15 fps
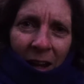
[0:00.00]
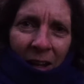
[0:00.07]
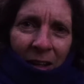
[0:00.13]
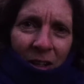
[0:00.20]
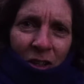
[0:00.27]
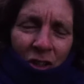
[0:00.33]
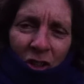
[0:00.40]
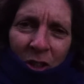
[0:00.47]
And
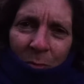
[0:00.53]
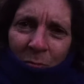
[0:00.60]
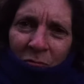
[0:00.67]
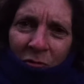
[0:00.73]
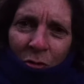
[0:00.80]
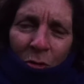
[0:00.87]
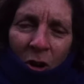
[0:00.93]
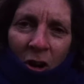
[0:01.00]
it's just
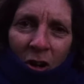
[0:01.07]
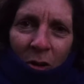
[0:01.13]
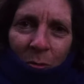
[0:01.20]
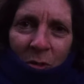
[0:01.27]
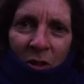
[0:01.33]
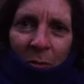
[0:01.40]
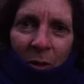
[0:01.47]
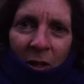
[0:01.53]
brought
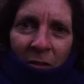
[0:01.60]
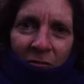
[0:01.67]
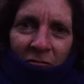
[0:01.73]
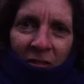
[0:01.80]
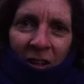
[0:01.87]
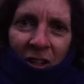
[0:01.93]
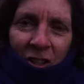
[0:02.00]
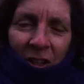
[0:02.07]
home to me
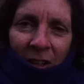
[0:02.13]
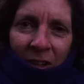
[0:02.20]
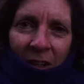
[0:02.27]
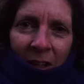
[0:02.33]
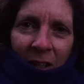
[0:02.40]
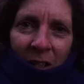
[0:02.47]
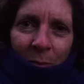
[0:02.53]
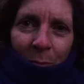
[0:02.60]
afresh, I
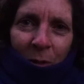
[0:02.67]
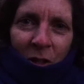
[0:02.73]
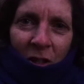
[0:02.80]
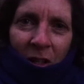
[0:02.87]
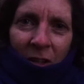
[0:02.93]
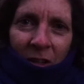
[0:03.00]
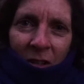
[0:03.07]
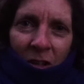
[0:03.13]
think,
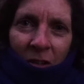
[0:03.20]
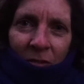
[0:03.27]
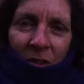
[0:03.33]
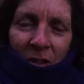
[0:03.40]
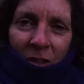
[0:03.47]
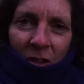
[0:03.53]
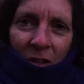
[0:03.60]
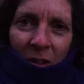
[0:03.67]
especially this
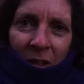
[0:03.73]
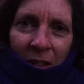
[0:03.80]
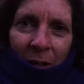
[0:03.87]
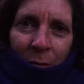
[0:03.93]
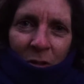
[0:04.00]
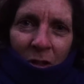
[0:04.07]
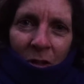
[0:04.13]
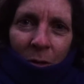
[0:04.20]
afternoon as I
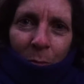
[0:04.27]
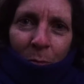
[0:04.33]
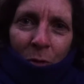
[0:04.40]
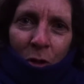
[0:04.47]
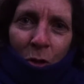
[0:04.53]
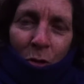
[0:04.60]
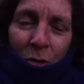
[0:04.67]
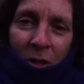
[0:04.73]
was in the
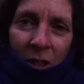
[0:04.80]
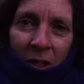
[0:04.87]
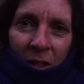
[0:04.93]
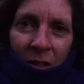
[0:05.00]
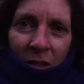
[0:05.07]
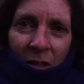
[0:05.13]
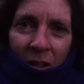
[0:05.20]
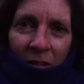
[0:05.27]
beauty
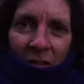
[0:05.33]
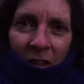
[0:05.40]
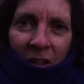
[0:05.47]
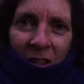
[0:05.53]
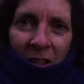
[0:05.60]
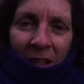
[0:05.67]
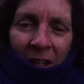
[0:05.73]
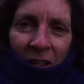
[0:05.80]
interring
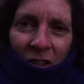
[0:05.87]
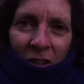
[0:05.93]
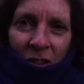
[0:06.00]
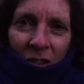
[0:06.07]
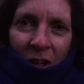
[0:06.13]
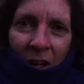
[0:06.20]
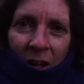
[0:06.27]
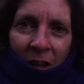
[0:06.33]
these
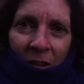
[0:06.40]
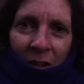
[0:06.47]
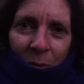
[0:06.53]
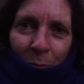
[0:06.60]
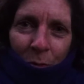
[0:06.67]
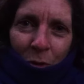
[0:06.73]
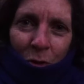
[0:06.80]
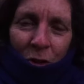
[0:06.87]
ashes, this
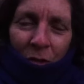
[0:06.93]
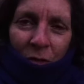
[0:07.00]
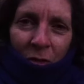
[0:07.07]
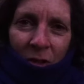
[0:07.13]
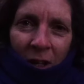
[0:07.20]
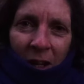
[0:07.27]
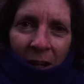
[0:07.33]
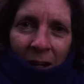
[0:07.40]
beautiful
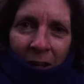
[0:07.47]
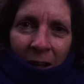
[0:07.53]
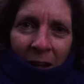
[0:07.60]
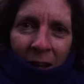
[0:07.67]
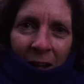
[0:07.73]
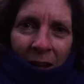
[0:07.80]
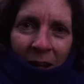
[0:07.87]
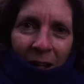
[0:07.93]
day,
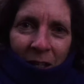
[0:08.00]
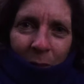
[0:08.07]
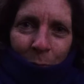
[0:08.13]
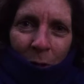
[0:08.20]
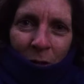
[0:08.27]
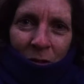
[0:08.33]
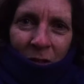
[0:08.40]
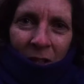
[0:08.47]
as
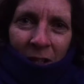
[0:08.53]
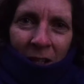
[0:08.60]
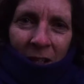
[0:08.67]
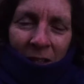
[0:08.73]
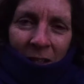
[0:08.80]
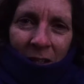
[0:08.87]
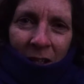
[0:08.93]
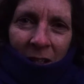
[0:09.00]
opposed to
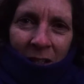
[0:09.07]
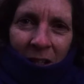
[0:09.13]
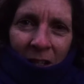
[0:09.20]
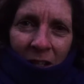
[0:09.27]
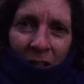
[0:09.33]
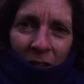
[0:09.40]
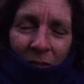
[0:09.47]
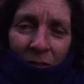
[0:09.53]
yesterday
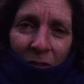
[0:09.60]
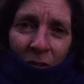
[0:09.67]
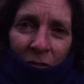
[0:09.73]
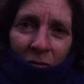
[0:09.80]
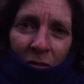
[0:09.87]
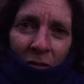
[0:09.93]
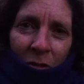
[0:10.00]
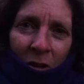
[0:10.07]
taking a
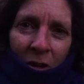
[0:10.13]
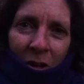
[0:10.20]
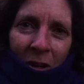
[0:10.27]
funeral